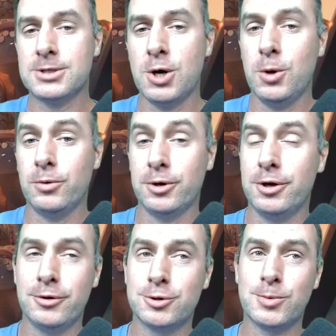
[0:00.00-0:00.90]
So
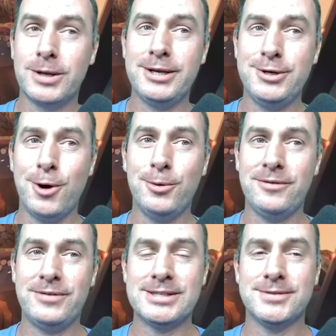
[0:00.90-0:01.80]
there's really no
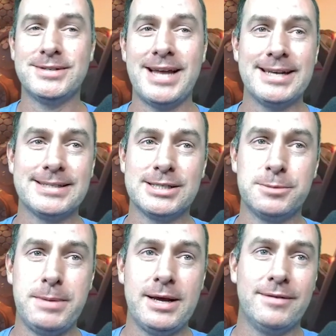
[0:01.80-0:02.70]
defensive stats to
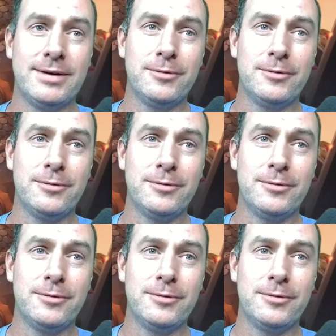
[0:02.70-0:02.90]
speak of.